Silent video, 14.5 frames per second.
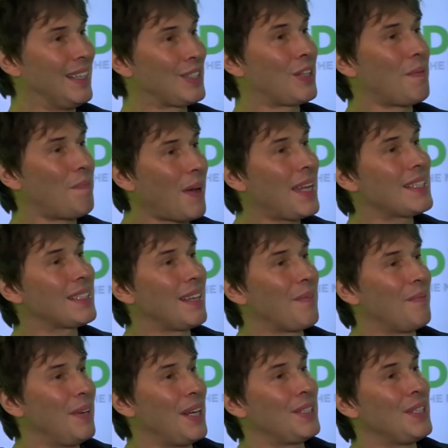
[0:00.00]
So the baseline
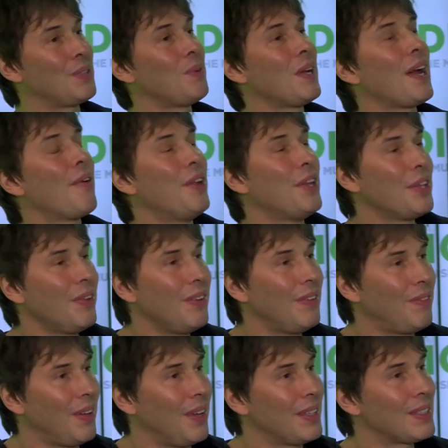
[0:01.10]
prediction is we are in a
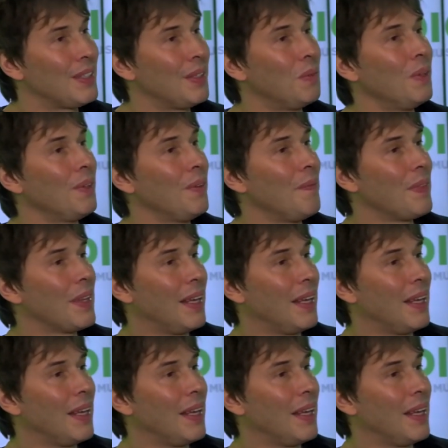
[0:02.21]
universe that will